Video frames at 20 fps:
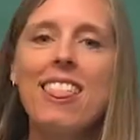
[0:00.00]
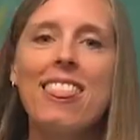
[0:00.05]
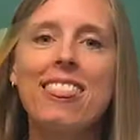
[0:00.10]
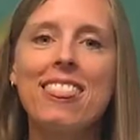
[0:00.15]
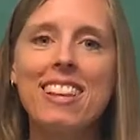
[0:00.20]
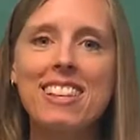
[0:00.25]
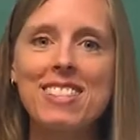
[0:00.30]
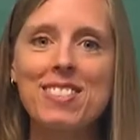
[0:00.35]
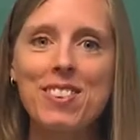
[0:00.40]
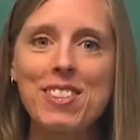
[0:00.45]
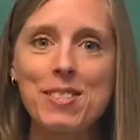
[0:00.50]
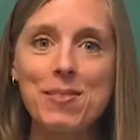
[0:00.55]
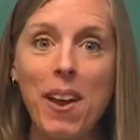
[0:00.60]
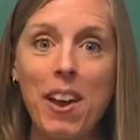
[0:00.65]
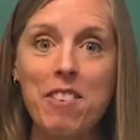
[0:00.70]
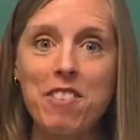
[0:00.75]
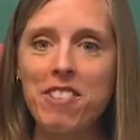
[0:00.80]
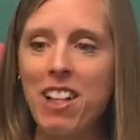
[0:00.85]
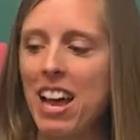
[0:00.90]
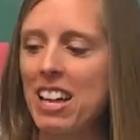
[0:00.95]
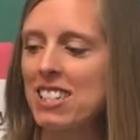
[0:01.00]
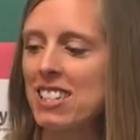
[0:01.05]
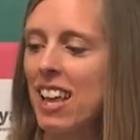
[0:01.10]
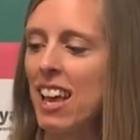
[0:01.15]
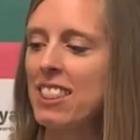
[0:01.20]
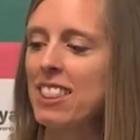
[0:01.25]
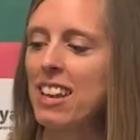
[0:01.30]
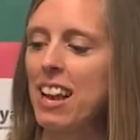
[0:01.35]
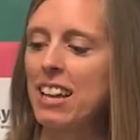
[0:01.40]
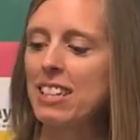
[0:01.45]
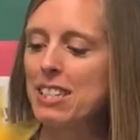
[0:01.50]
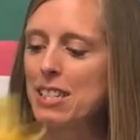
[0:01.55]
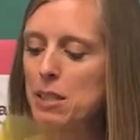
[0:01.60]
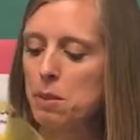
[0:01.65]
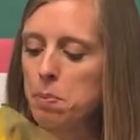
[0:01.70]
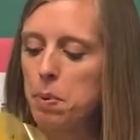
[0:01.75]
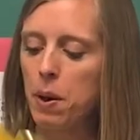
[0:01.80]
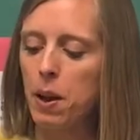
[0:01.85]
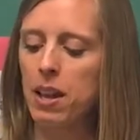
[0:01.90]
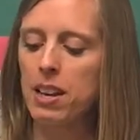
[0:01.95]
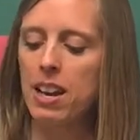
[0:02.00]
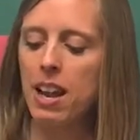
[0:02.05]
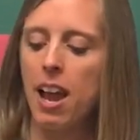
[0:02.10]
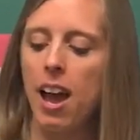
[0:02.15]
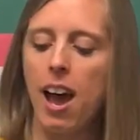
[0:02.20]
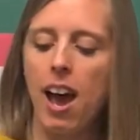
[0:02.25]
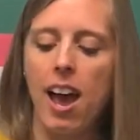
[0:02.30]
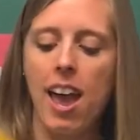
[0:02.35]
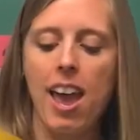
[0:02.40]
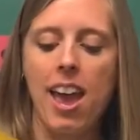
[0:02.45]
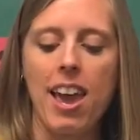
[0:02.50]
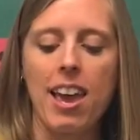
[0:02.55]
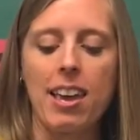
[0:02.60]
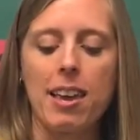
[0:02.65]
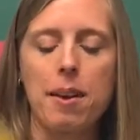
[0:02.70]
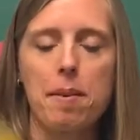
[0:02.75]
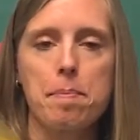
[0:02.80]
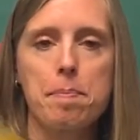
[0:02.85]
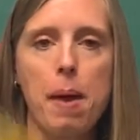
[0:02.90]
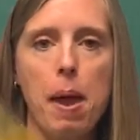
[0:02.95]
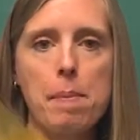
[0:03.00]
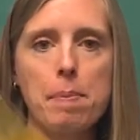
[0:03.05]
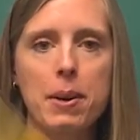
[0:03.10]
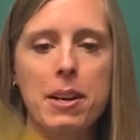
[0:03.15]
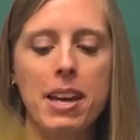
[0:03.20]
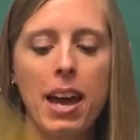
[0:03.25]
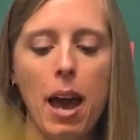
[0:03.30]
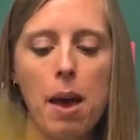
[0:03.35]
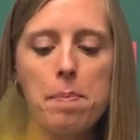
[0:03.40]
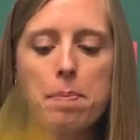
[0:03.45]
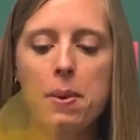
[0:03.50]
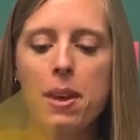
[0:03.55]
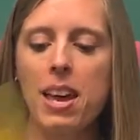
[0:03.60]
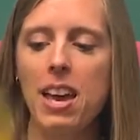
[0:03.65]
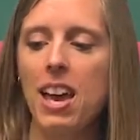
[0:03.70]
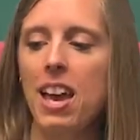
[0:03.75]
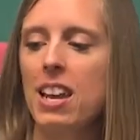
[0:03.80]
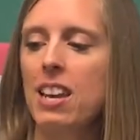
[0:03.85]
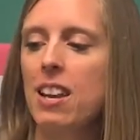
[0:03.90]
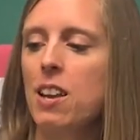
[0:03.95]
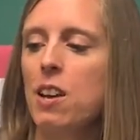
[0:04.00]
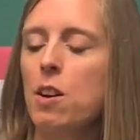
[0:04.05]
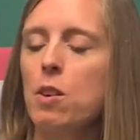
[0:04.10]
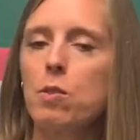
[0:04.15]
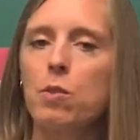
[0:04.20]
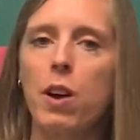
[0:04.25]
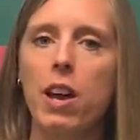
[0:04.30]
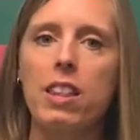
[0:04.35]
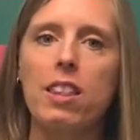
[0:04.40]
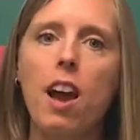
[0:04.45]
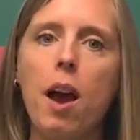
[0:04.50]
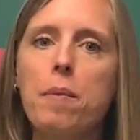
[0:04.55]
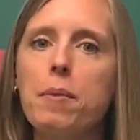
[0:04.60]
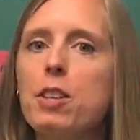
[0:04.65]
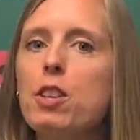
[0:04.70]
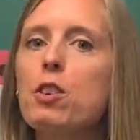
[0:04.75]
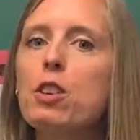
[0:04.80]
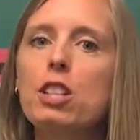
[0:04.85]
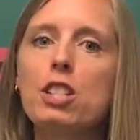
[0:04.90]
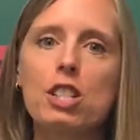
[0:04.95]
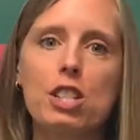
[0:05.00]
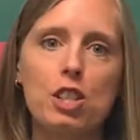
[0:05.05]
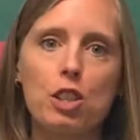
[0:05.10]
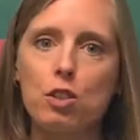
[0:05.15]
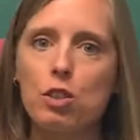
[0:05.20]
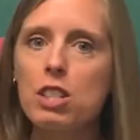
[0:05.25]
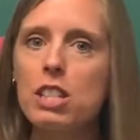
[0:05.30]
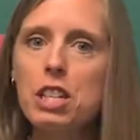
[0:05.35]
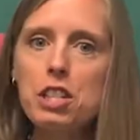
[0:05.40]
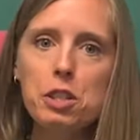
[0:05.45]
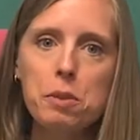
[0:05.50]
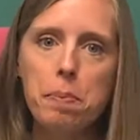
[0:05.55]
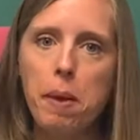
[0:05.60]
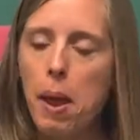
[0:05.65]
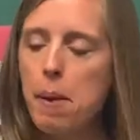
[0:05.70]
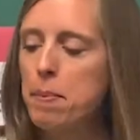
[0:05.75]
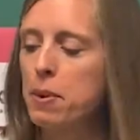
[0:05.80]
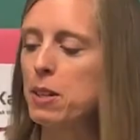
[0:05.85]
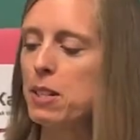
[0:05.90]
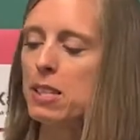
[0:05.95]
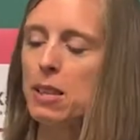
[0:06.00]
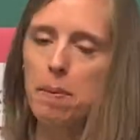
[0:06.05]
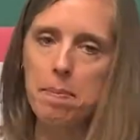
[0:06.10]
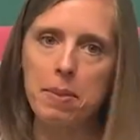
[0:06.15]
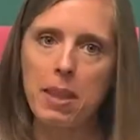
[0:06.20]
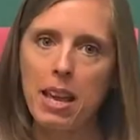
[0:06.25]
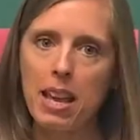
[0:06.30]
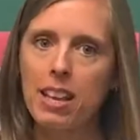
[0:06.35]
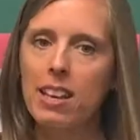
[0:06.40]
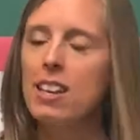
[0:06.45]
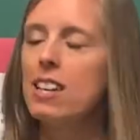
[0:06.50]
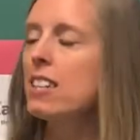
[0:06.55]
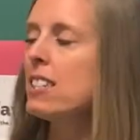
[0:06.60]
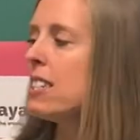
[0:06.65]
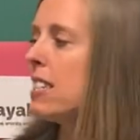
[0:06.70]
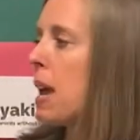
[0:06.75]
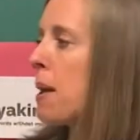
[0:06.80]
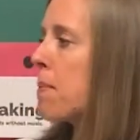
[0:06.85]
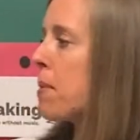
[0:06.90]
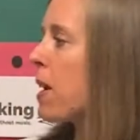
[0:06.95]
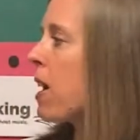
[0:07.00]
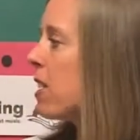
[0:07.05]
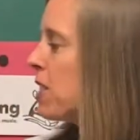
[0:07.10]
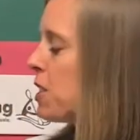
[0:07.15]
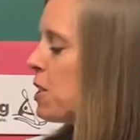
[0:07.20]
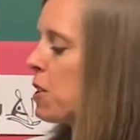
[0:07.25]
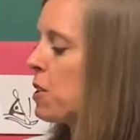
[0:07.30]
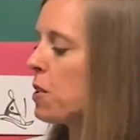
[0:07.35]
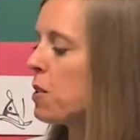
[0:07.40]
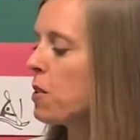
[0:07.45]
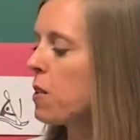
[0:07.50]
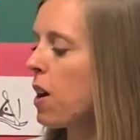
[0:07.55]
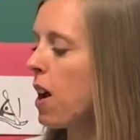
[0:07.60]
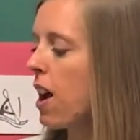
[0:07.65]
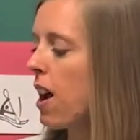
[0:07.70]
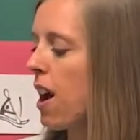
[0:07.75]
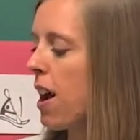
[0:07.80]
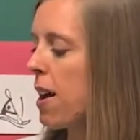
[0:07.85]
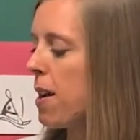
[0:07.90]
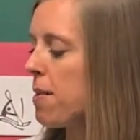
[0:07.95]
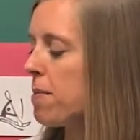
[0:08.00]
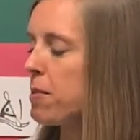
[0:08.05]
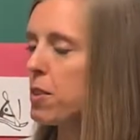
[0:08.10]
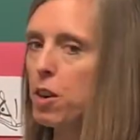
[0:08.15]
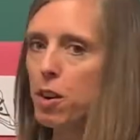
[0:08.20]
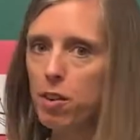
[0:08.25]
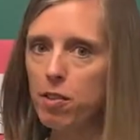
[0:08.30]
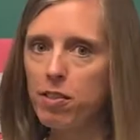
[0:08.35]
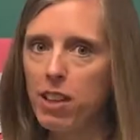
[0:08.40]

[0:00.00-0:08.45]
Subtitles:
this was my flashlight that I just put a paper cup in with. I mean, you could just use tissue paper or something, tape it onto your